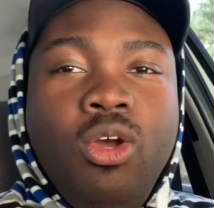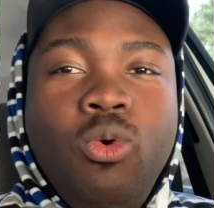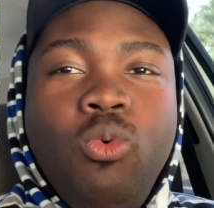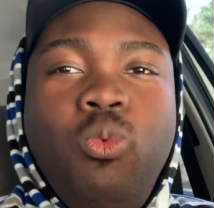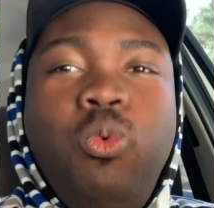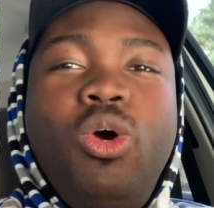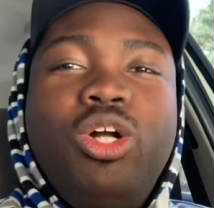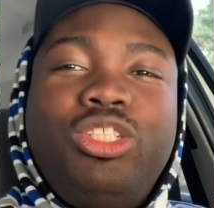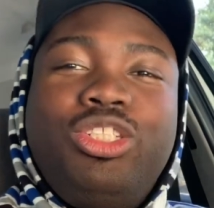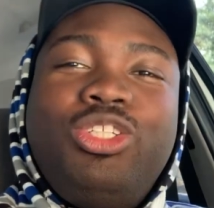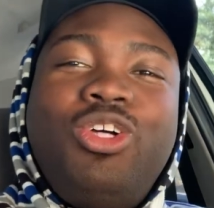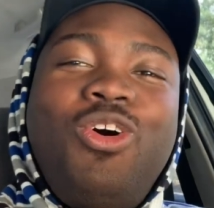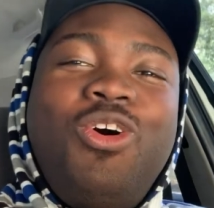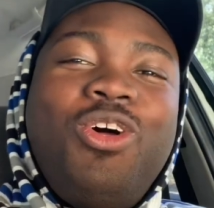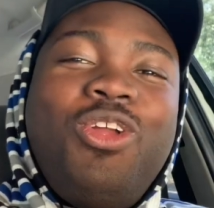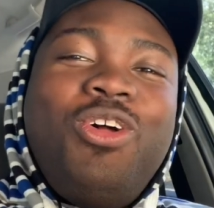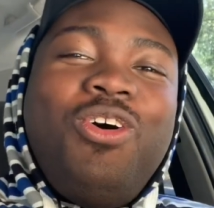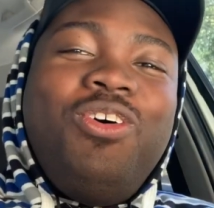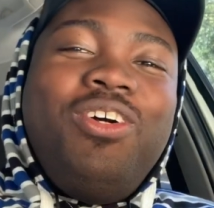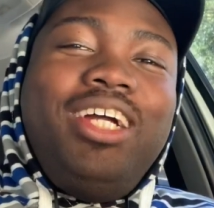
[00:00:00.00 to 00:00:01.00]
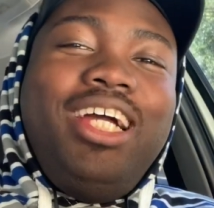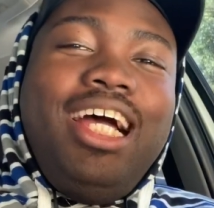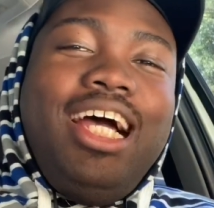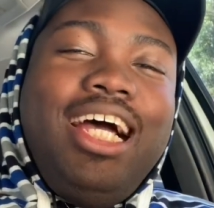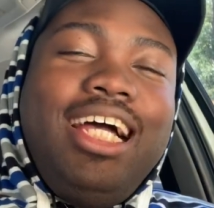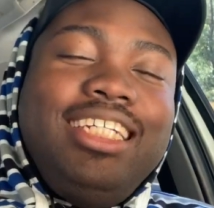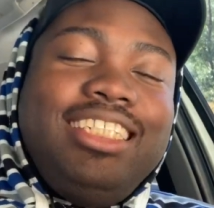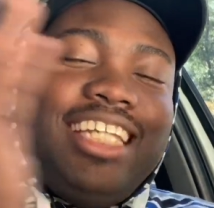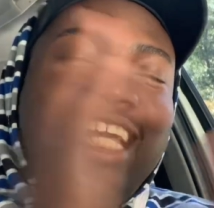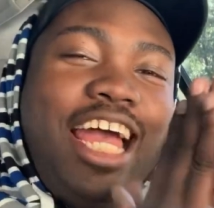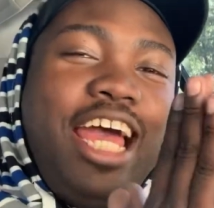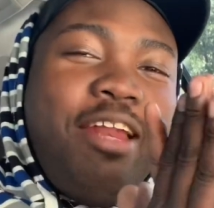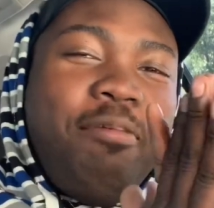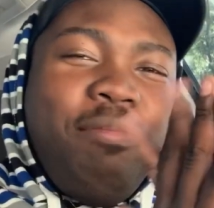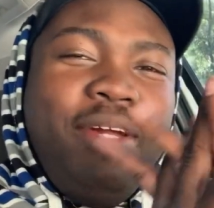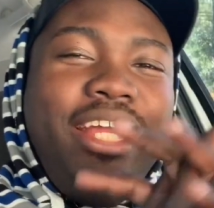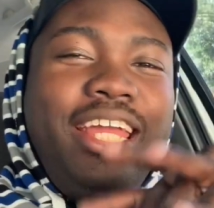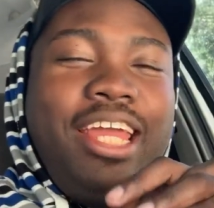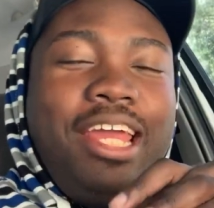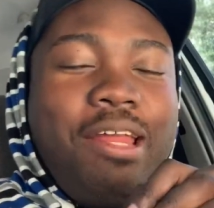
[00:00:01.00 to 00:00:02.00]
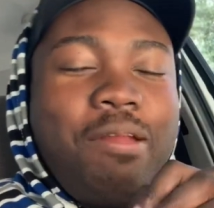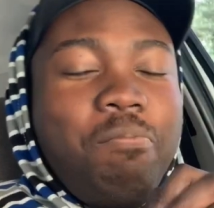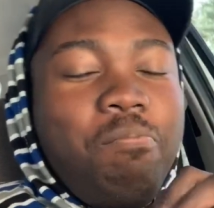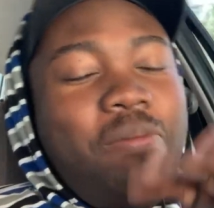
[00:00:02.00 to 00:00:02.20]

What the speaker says: What's going on, guys? Adam again,